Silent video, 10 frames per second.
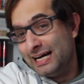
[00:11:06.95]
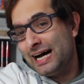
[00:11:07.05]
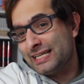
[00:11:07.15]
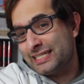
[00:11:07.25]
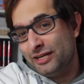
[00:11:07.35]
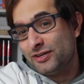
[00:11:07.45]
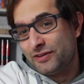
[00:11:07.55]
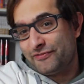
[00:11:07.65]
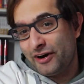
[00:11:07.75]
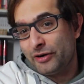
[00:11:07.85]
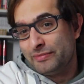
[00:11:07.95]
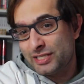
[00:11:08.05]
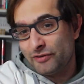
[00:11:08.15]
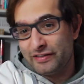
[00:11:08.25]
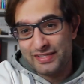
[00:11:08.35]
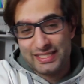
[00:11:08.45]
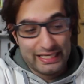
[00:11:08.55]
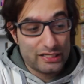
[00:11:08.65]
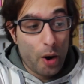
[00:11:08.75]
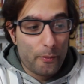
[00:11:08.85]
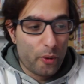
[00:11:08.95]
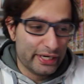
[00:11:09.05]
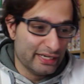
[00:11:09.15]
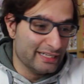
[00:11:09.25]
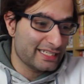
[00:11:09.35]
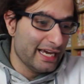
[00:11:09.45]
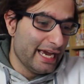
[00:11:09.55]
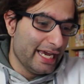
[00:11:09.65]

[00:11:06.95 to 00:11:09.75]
as Lucifero himself even says, pointless.